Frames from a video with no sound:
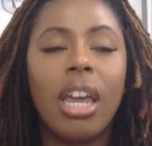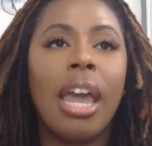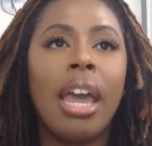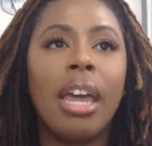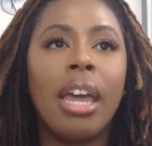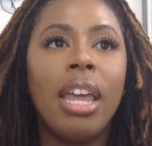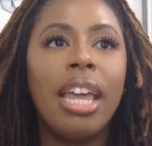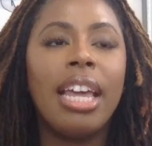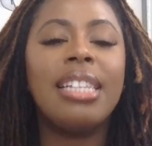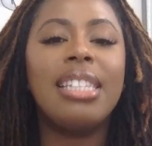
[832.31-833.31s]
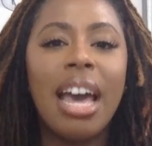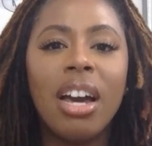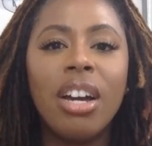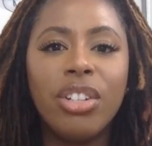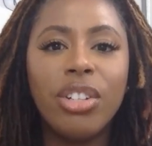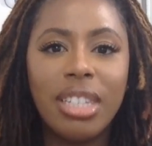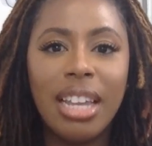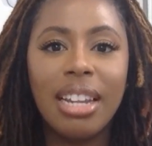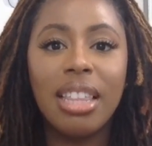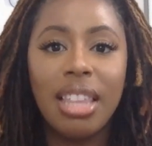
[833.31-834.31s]
And it's that
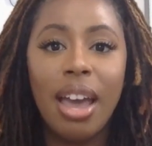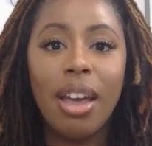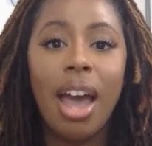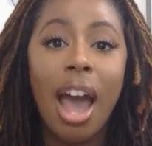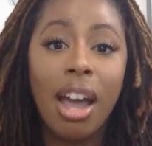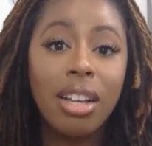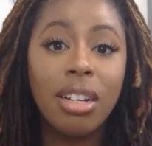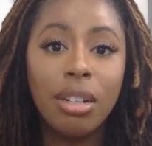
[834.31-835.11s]
understanding that I